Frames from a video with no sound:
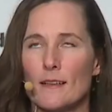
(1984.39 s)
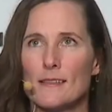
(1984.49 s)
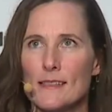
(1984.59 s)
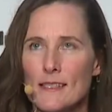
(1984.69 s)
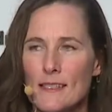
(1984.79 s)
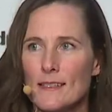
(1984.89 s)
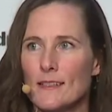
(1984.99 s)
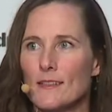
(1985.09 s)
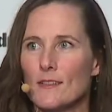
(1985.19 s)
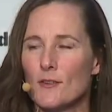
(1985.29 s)
see
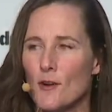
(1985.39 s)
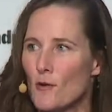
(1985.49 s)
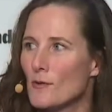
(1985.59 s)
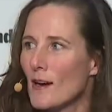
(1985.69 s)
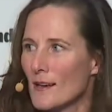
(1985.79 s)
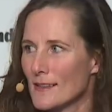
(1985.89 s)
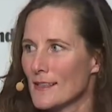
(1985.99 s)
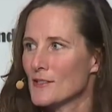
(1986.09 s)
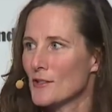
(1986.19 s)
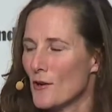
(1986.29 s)
your own
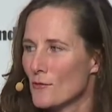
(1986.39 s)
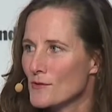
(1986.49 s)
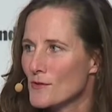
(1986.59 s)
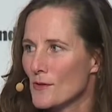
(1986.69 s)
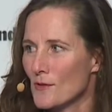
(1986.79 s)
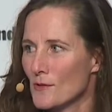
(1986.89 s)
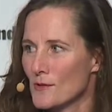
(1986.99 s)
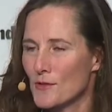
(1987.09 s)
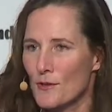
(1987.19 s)
context, your own schools,